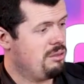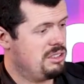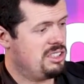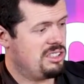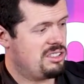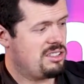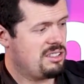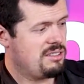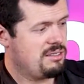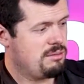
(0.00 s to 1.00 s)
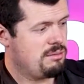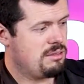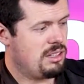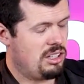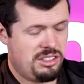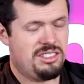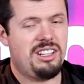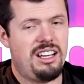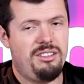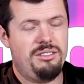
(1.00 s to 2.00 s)
which is on the
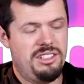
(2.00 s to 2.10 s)
side of